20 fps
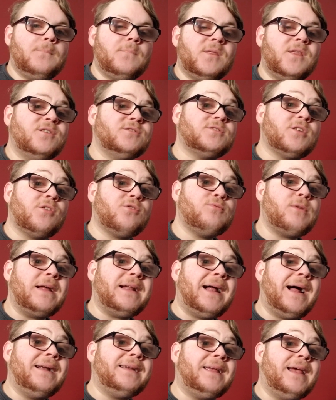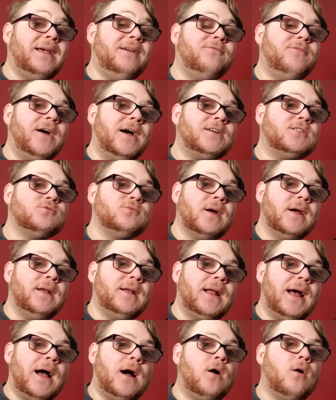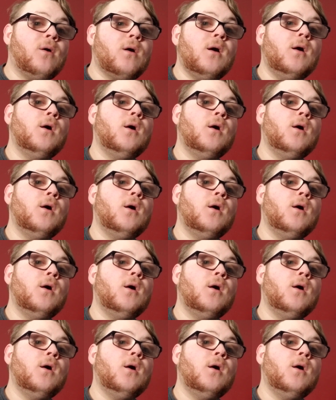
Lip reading: there's a thread on GameFAQs right now,